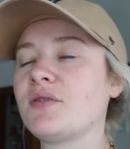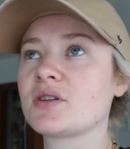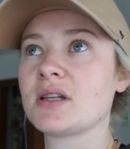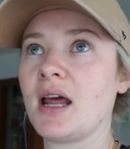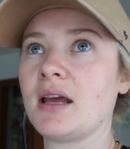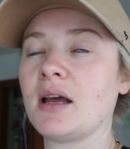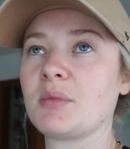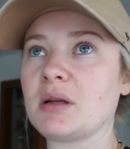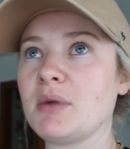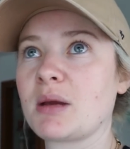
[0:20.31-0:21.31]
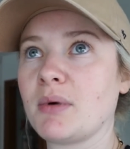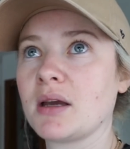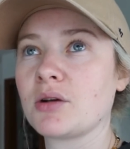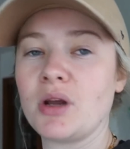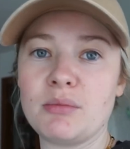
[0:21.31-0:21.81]
For tonight, I'm gonna make
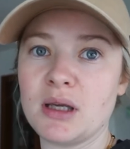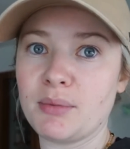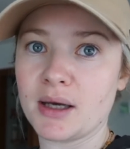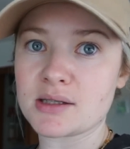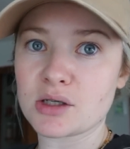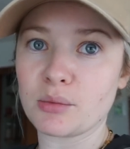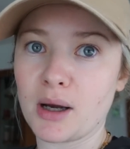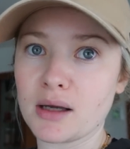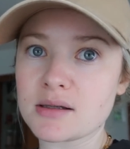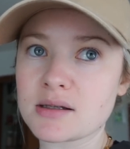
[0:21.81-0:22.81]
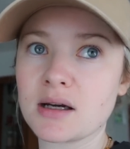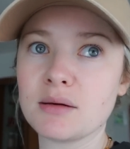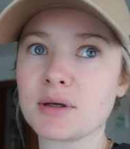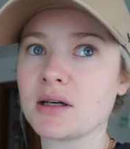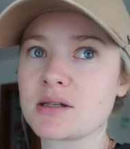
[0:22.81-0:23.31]
my green pea pesto pasta
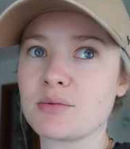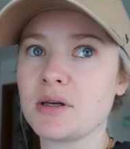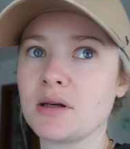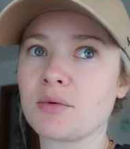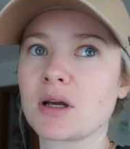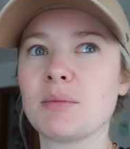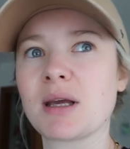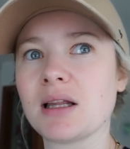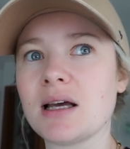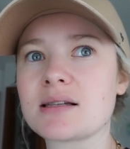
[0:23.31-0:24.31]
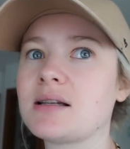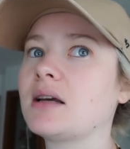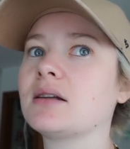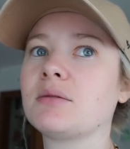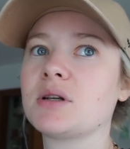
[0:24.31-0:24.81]
because we were gonna make it last
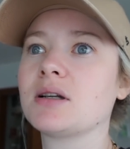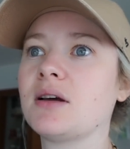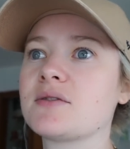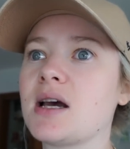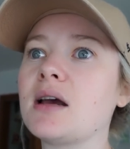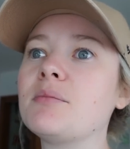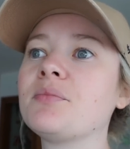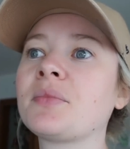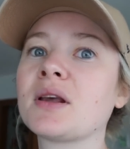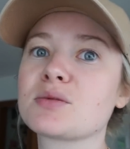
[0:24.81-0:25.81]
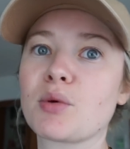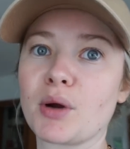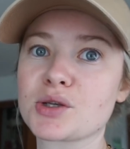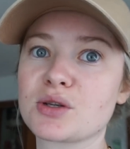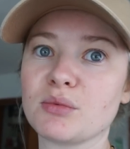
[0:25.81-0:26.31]
night and then we didn't have time because we
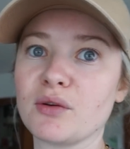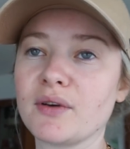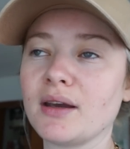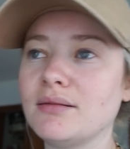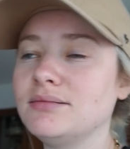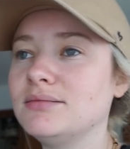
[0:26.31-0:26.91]
watched a movie.